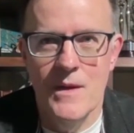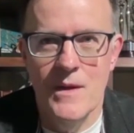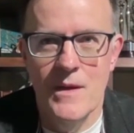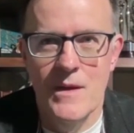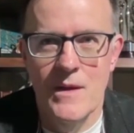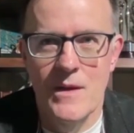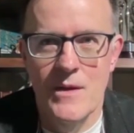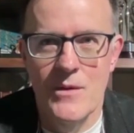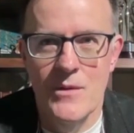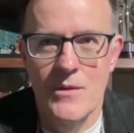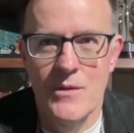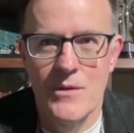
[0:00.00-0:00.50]

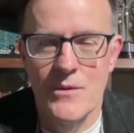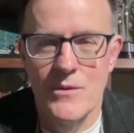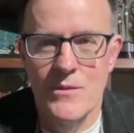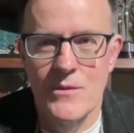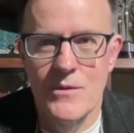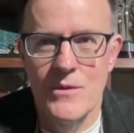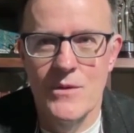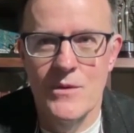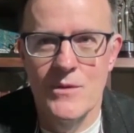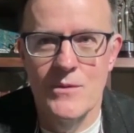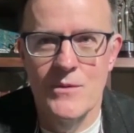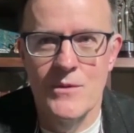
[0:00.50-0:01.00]
you're
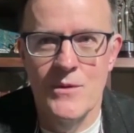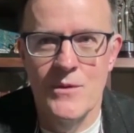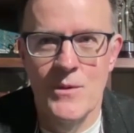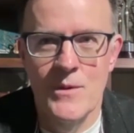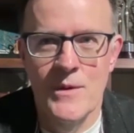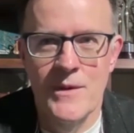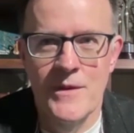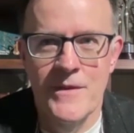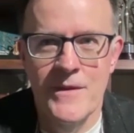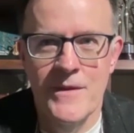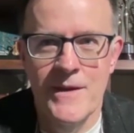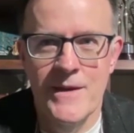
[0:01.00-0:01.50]

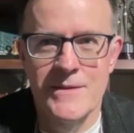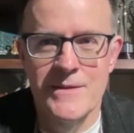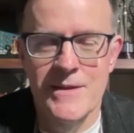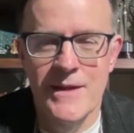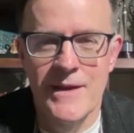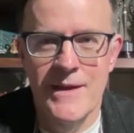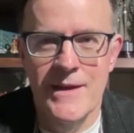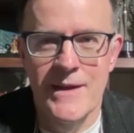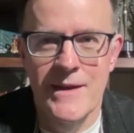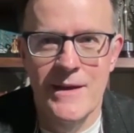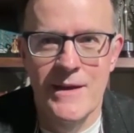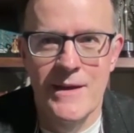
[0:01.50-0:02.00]
doing things
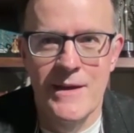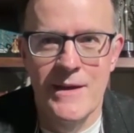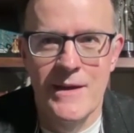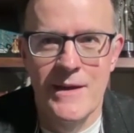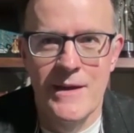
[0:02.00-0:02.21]
like,